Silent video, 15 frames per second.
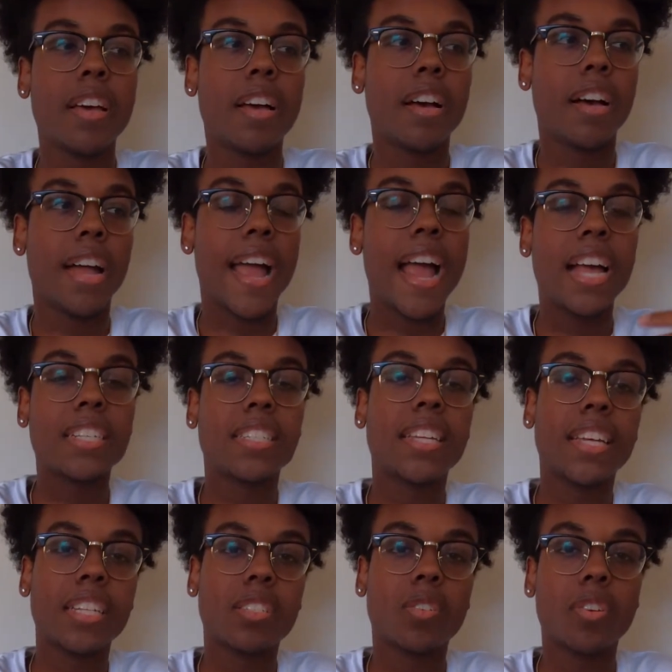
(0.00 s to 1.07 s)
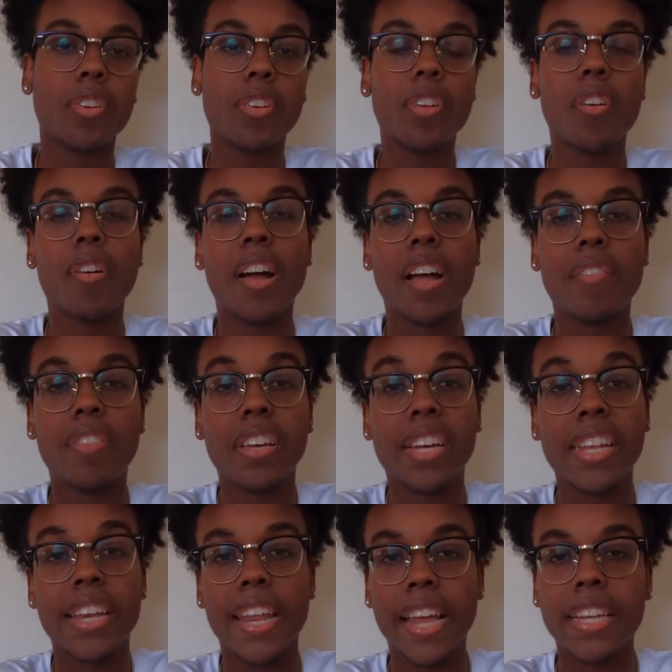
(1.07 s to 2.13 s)
assets, or you don't have the
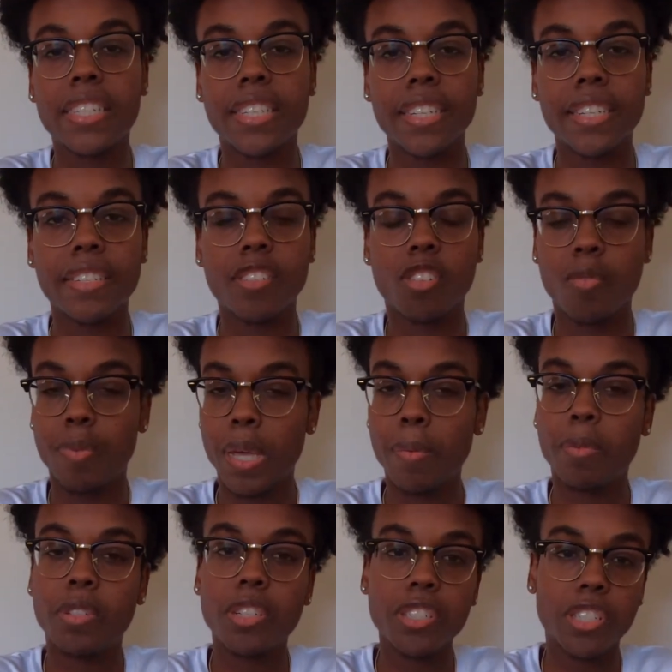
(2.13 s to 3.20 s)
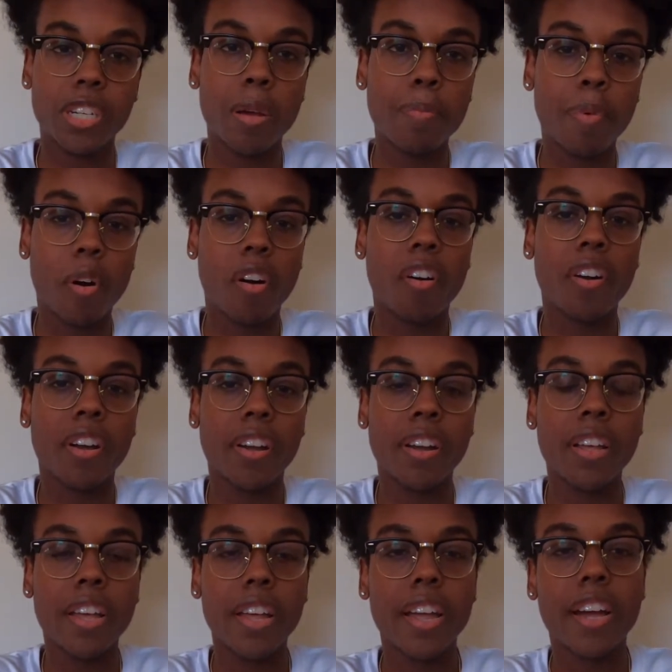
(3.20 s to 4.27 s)
connections to be able to jump on